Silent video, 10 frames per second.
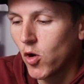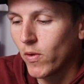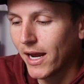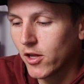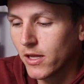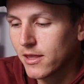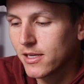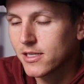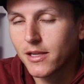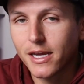when I click
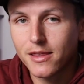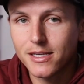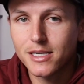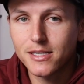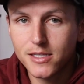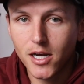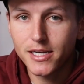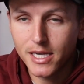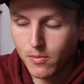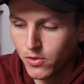this link, this is a
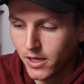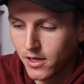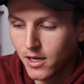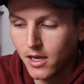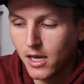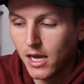deep link